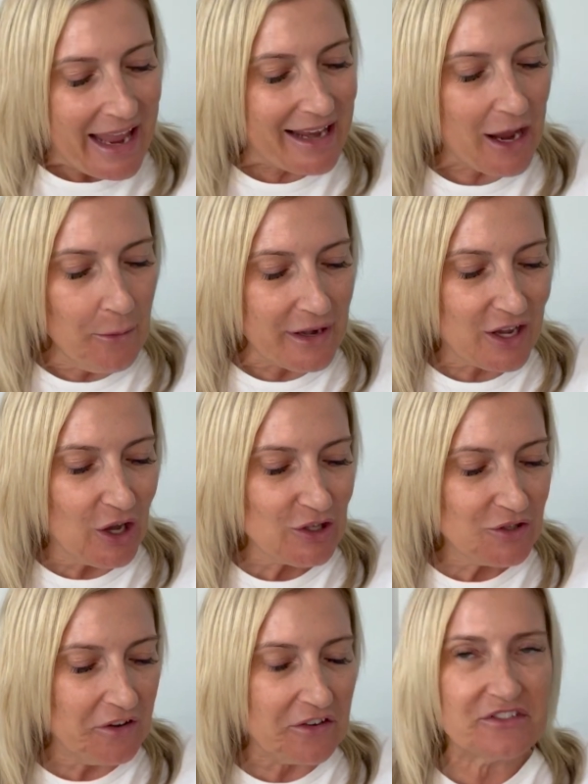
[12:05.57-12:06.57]
It only
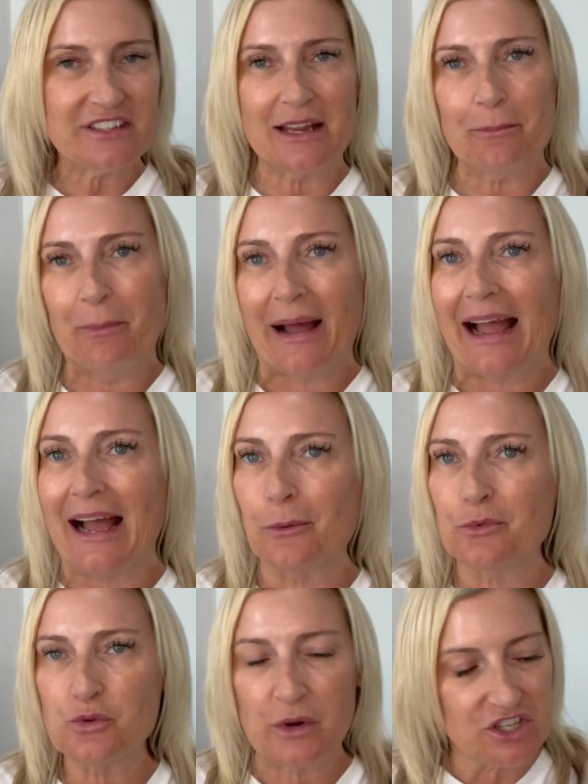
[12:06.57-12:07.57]
cost £15,